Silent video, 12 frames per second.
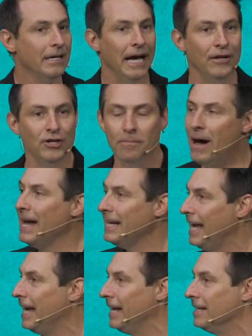And you might
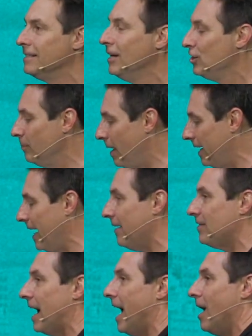hit it. You might have
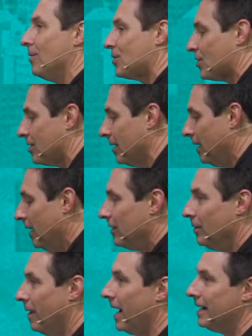the house.
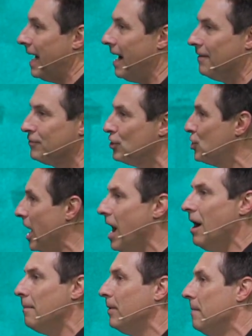You might have the
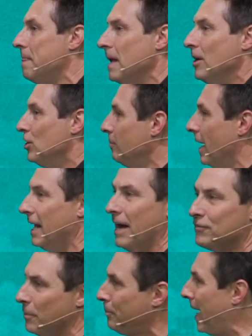job. You might
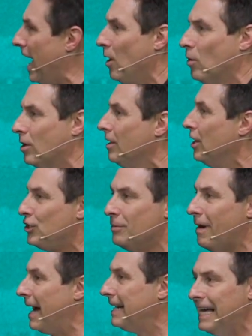have the power. You
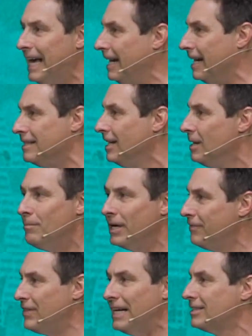might hit it. But
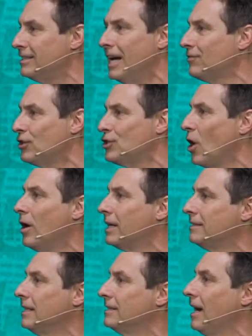if that's not the
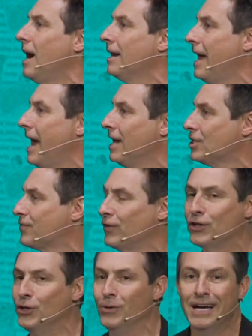target that God has for
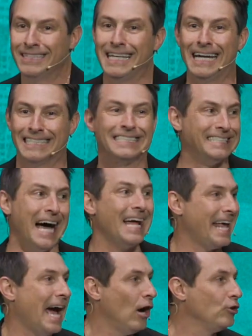you, that is not
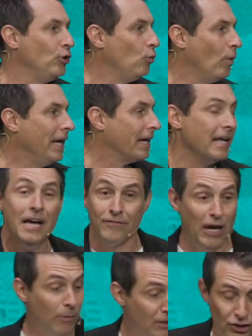how you win.
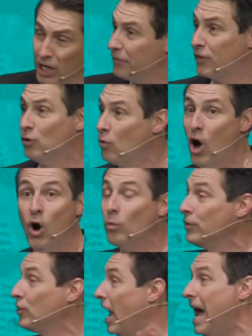There is nothing wrong
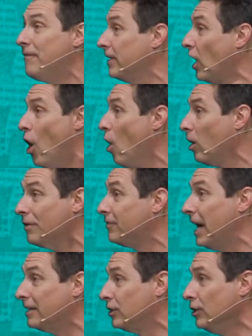with having all of
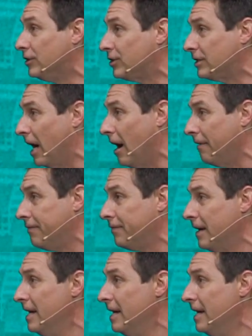that good stuff.